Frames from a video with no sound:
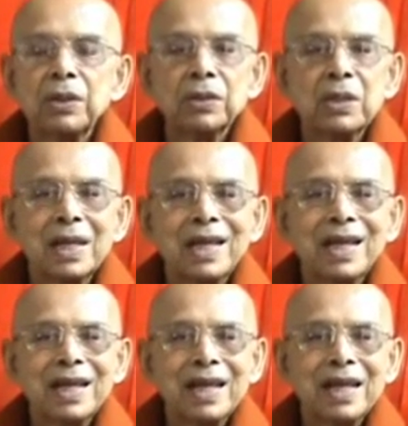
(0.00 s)
you see,
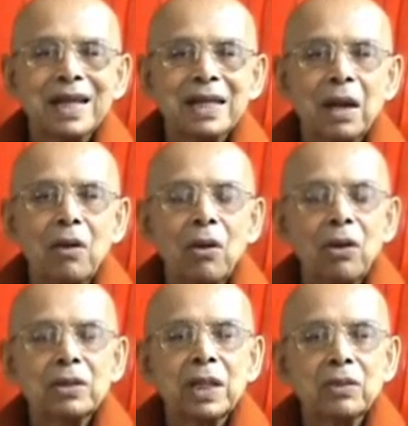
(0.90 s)
now
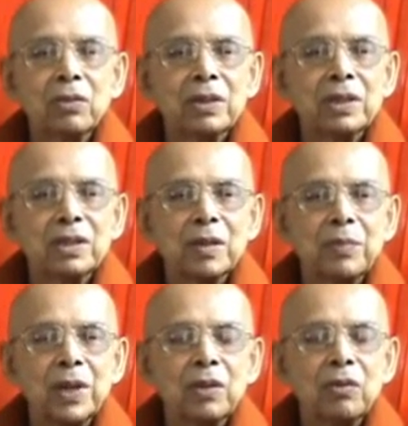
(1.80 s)
all that will
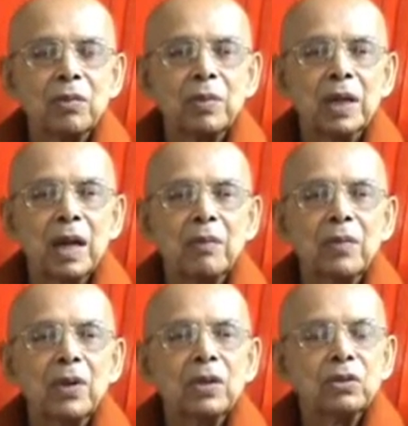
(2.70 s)
disappear. You will become
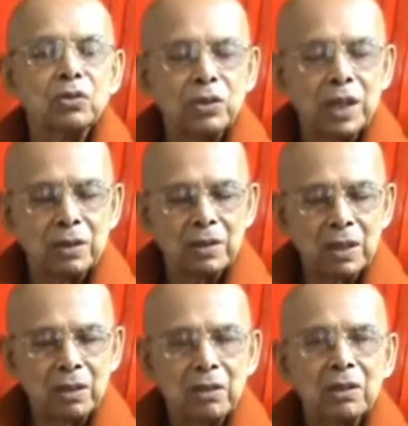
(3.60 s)

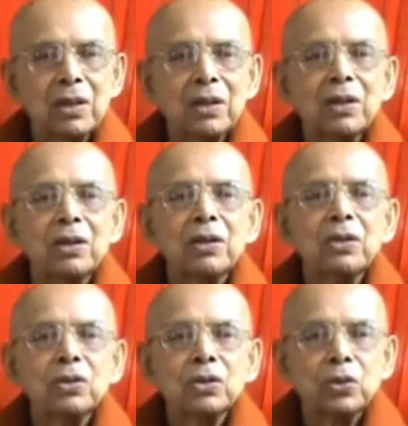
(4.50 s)
gentle,
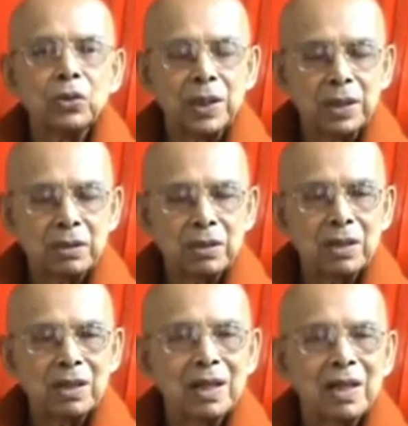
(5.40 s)
sweet,
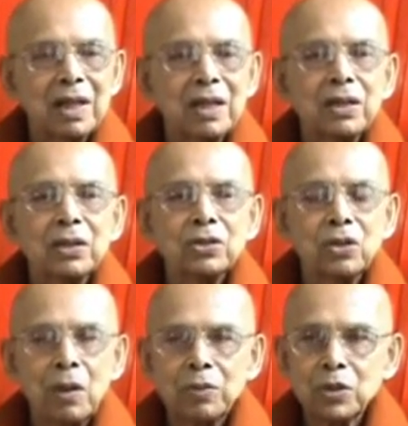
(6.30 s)

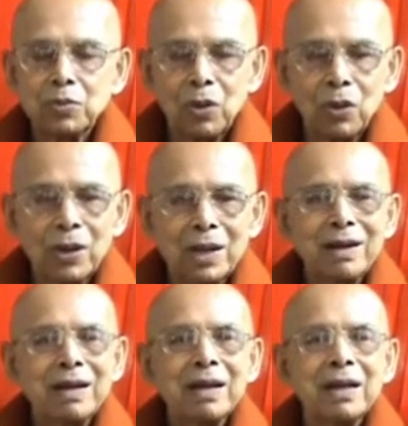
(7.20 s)
soft-spoken,
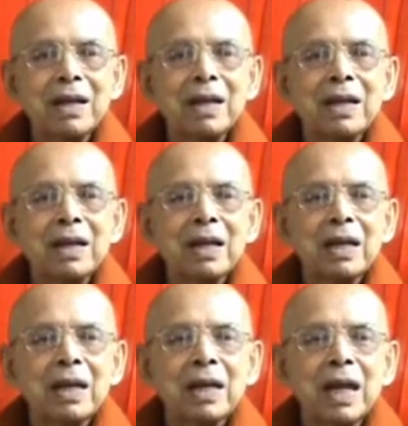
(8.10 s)

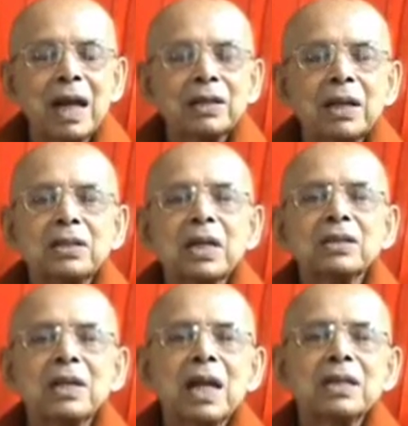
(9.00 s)
and that's
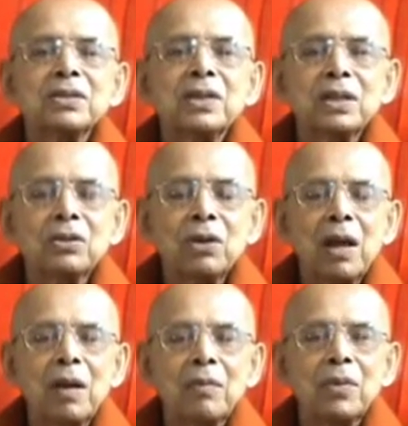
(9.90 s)
such a nice thing to
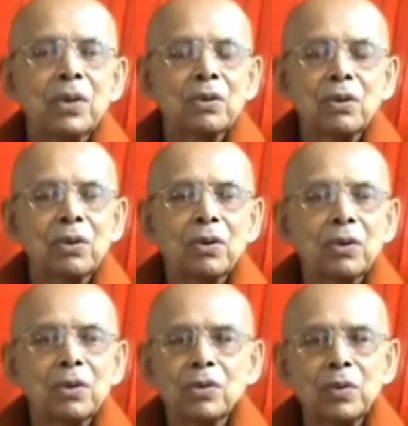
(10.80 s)
have,
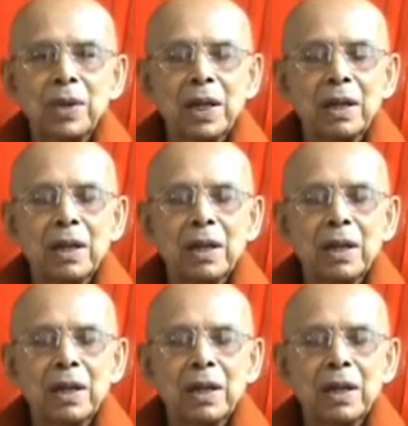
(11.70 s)
to be.